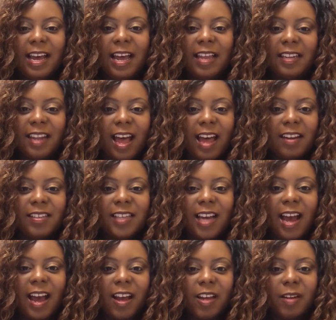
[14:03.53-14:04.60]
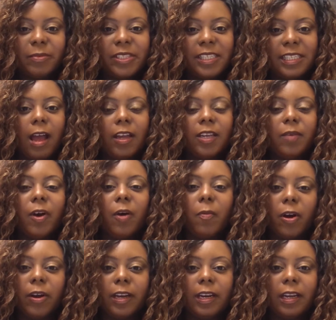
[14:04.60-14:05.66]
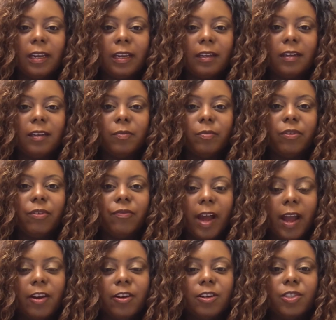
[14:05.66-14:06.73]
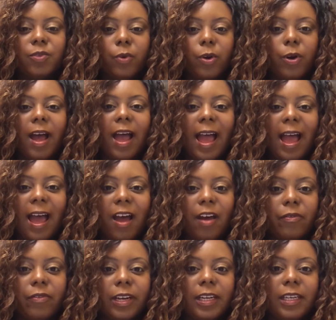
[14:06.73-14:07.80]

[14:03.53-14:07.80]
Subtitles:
A lot of times these email marketing providers will have